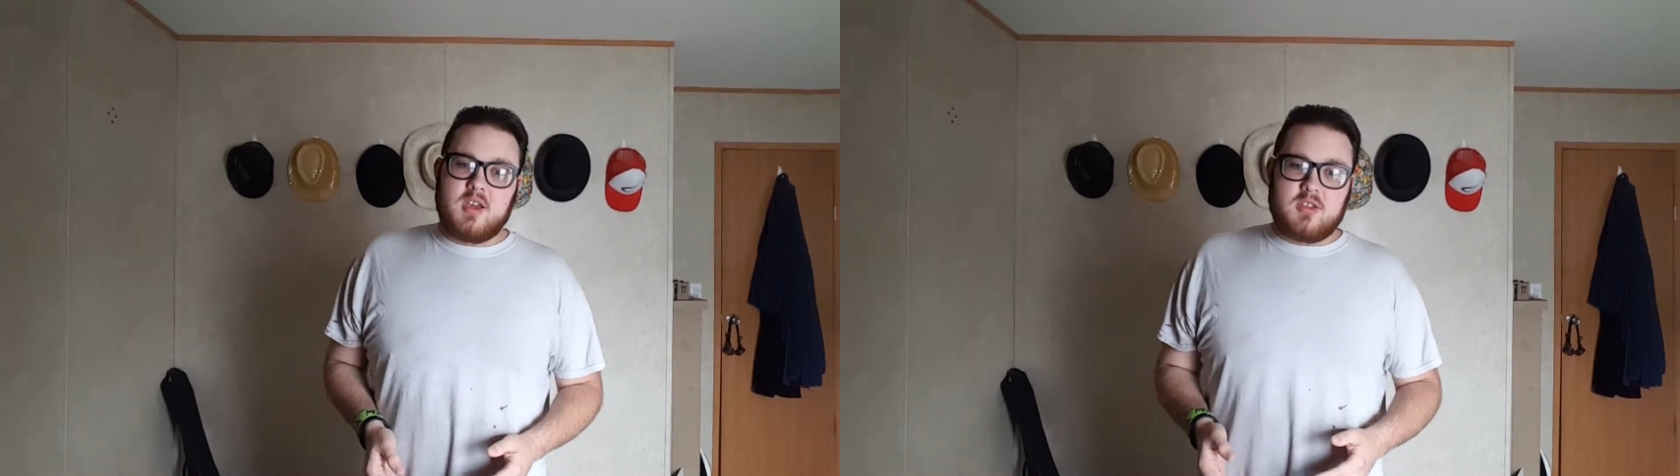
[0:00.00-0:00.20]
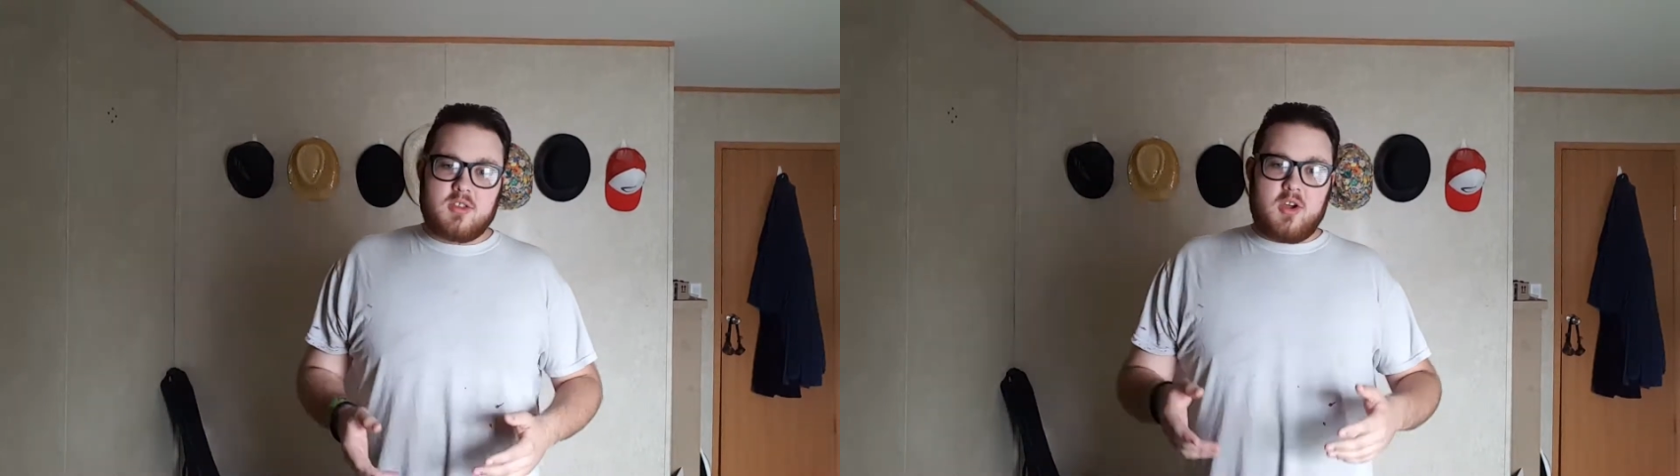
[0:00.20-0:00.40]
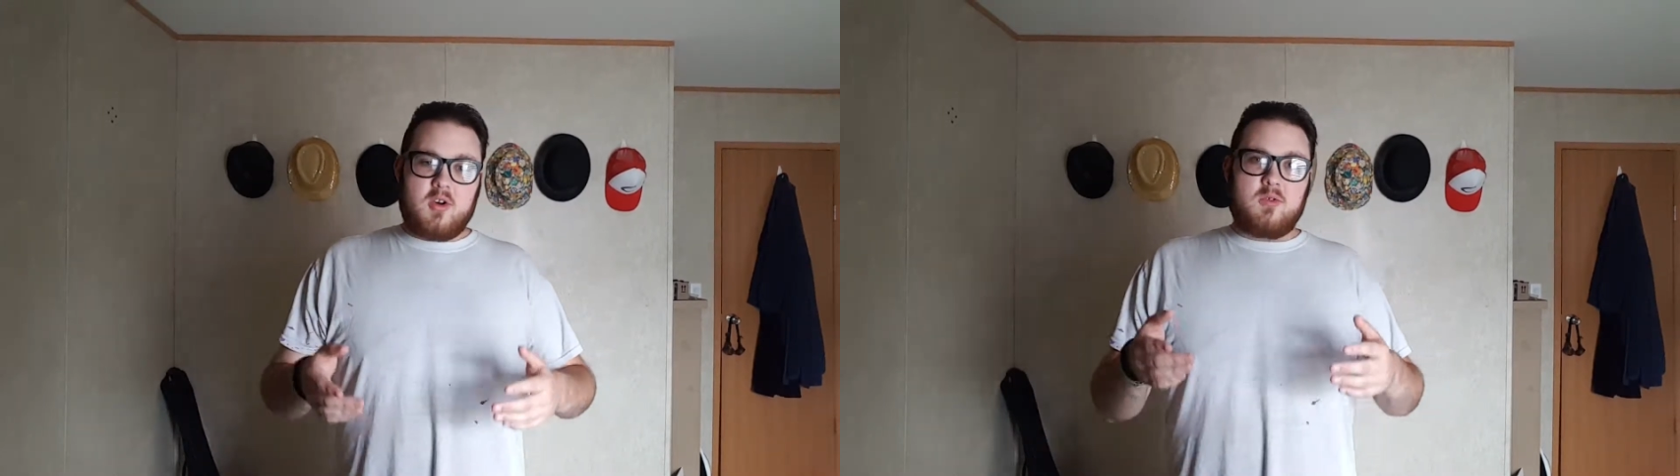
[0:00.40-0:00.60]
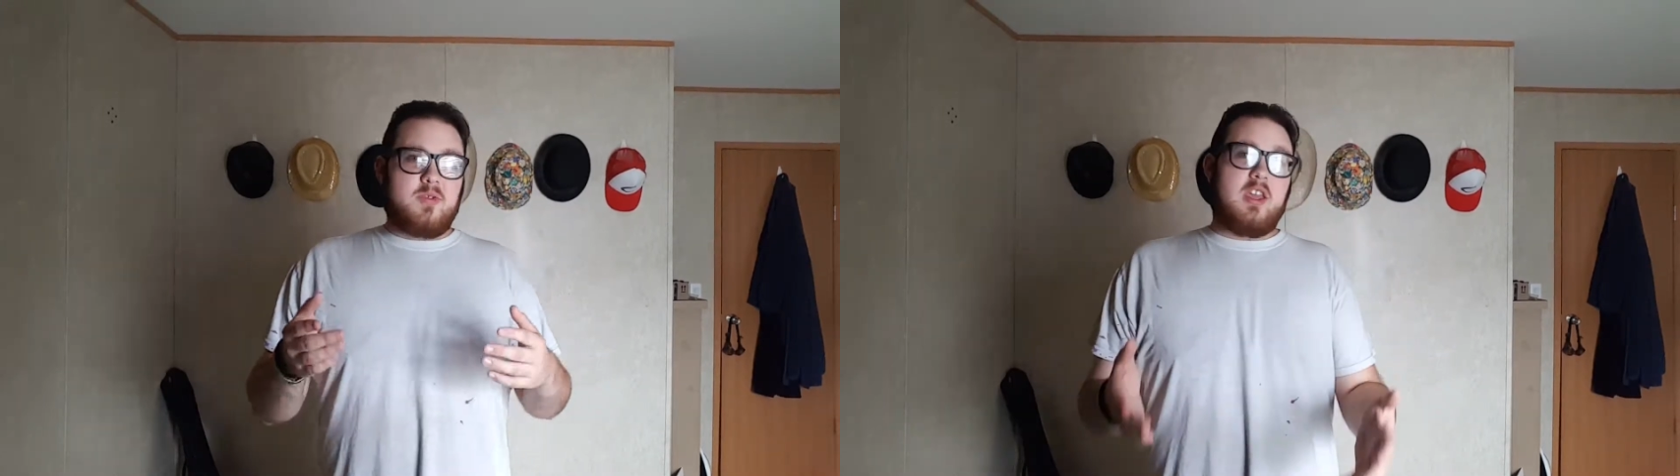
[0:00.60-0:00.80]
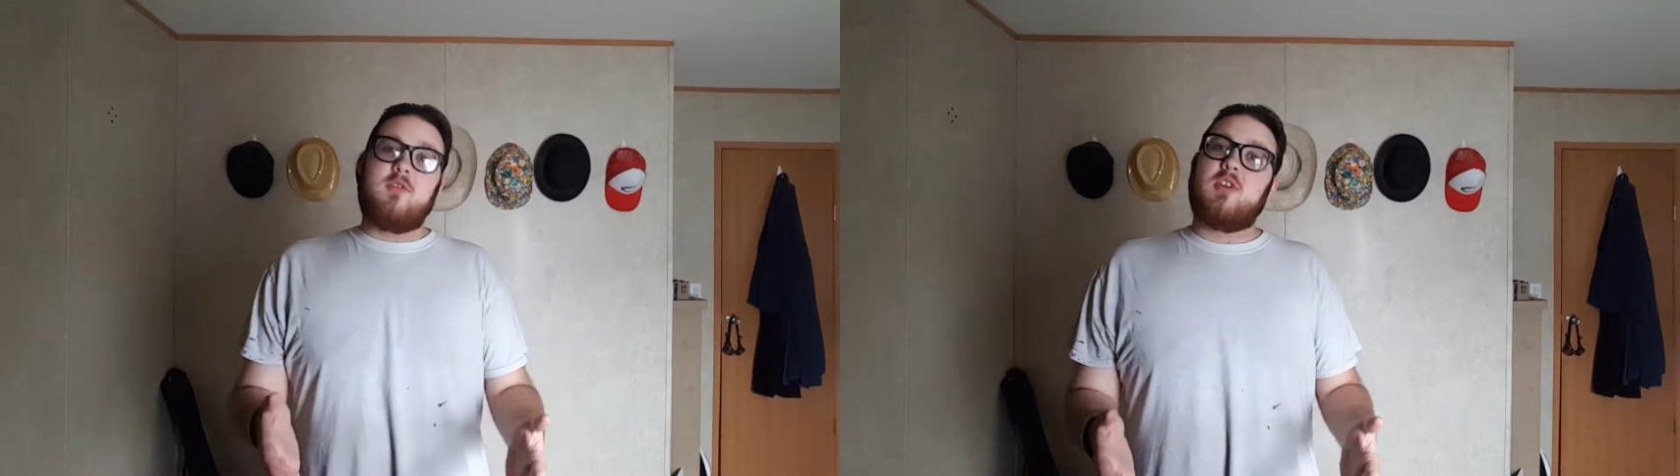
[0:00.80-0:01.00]
So
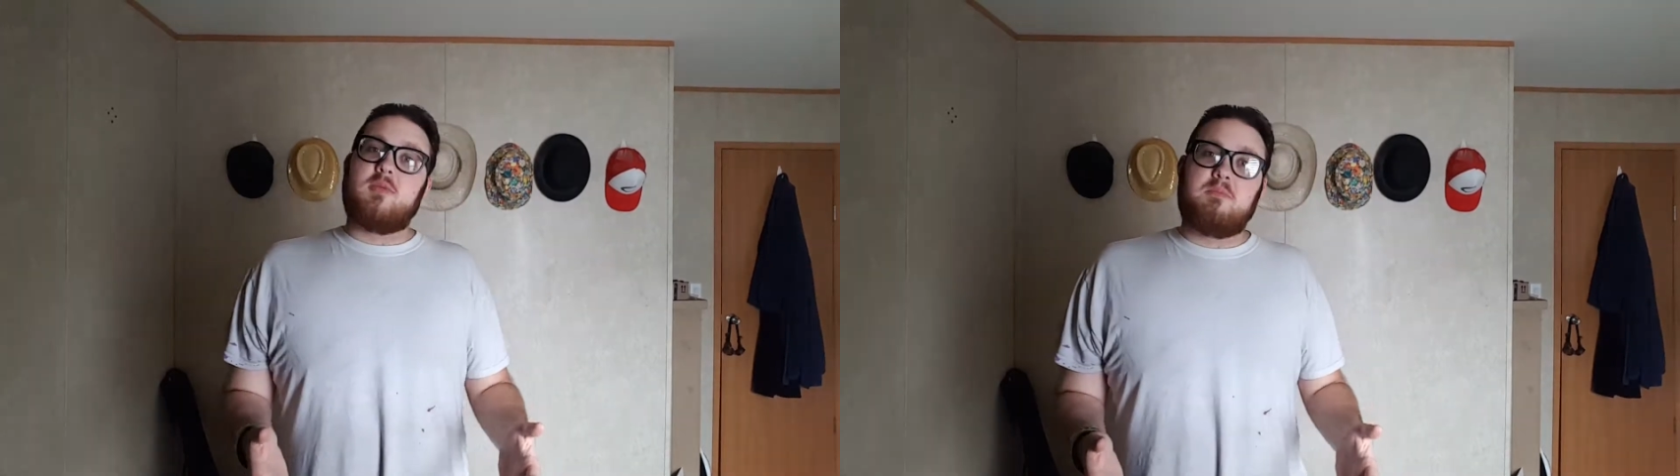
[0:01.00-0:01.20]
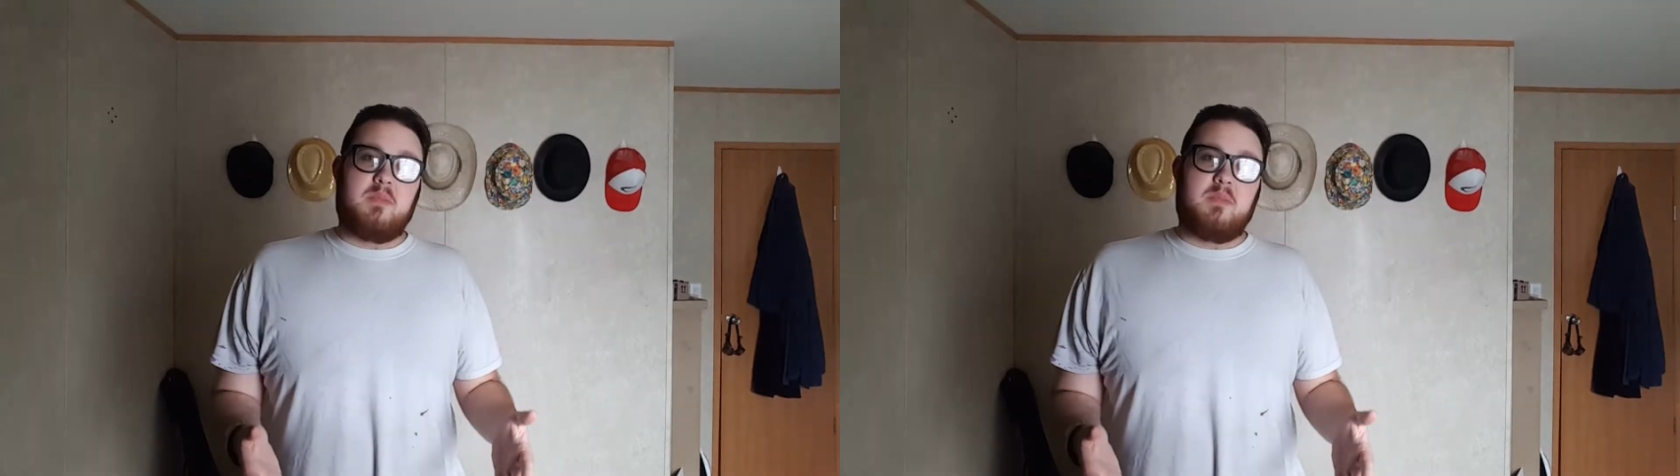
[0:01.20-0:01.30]
thank you for